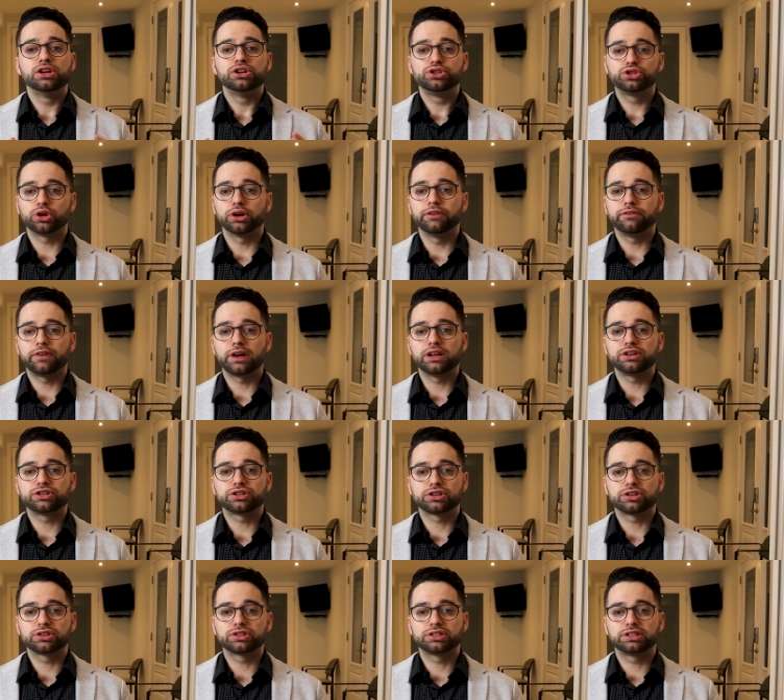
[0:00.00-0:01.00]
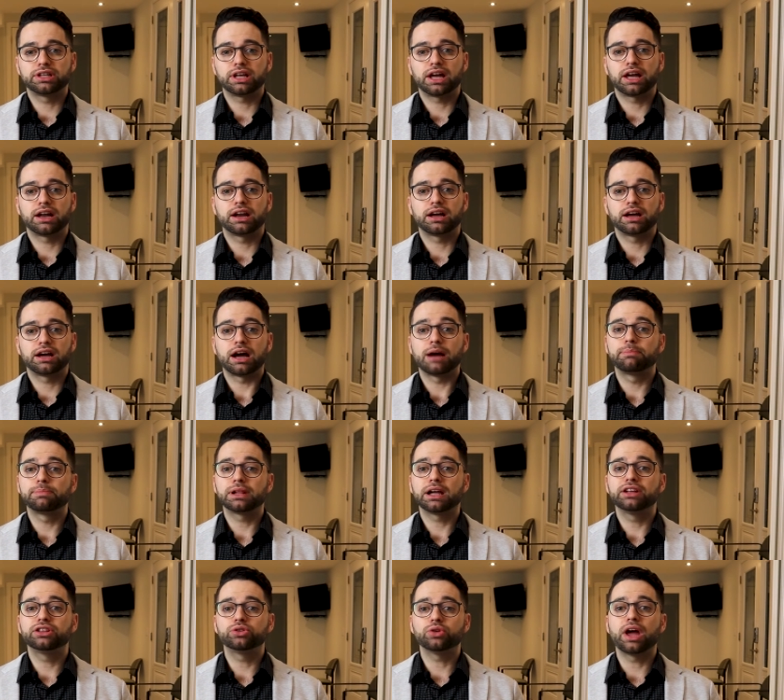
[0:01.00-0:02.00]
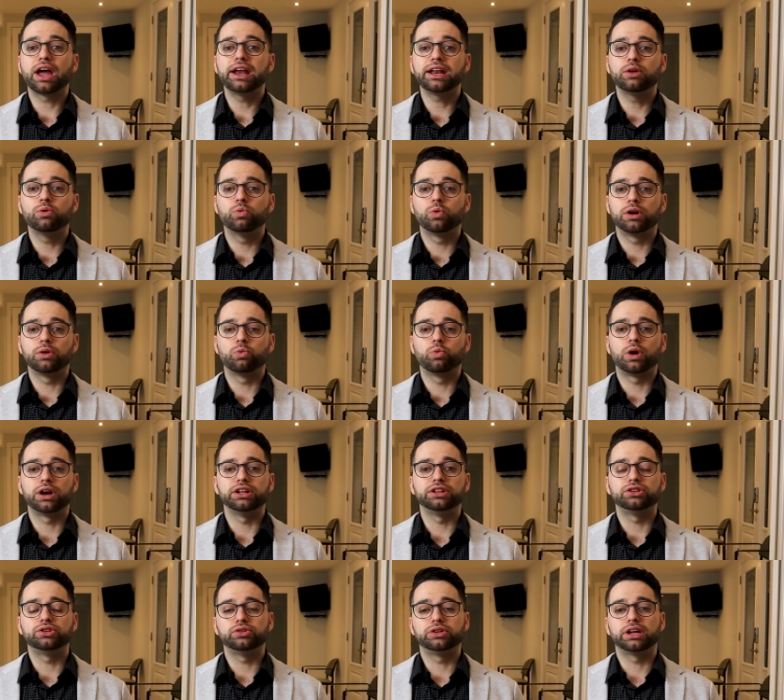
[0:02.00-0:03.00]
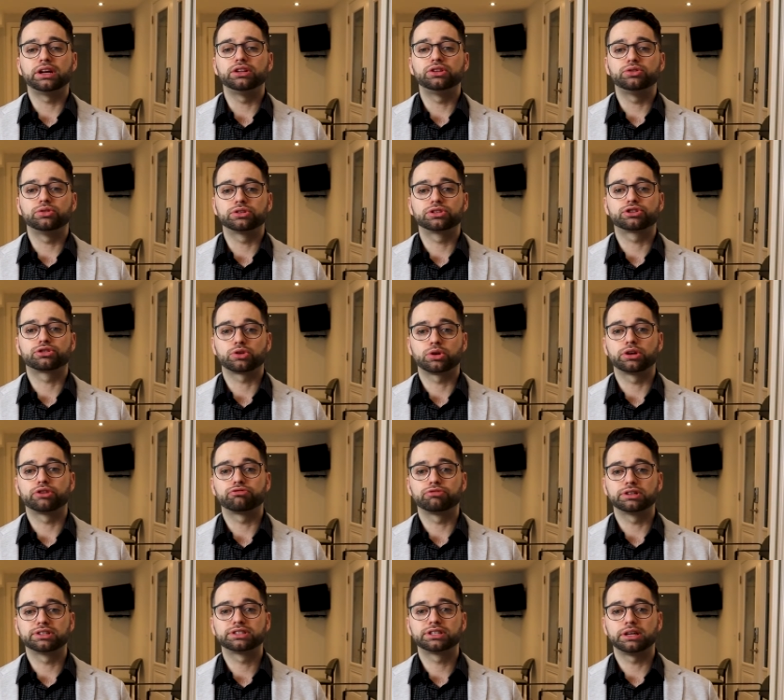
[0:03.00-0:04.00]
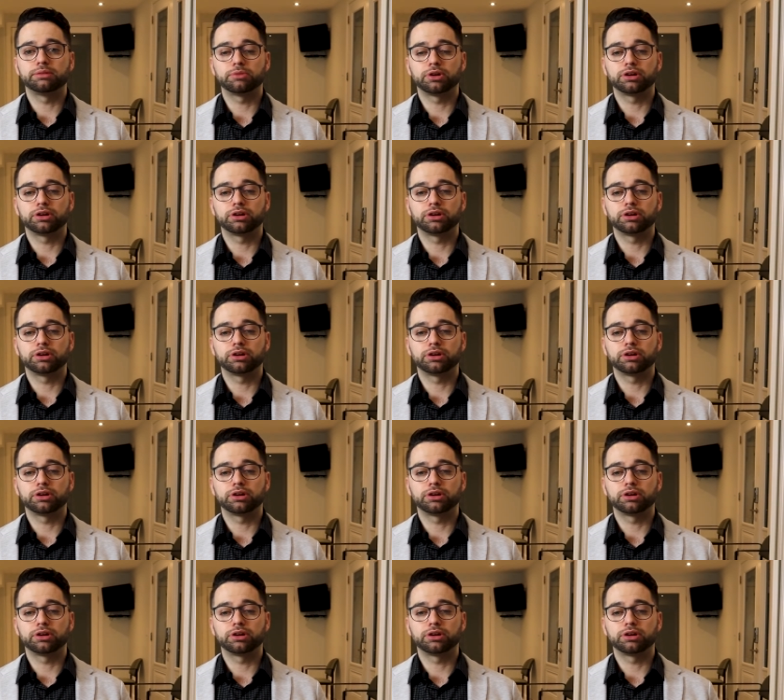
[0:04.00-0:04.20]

joint ventures that apply to anyone wanting to get into this growing real estate